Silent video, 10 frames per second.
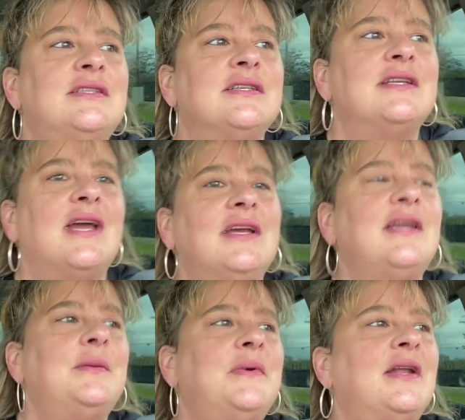to not
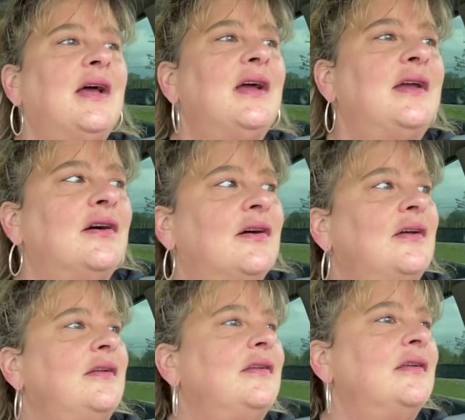keep an eye
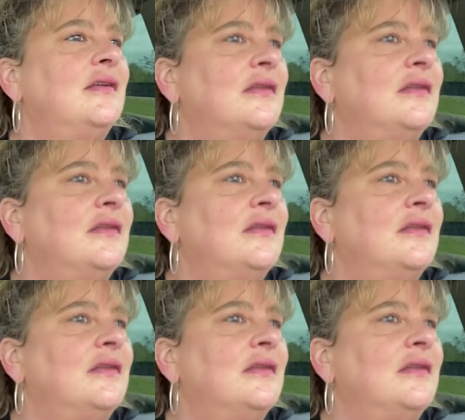on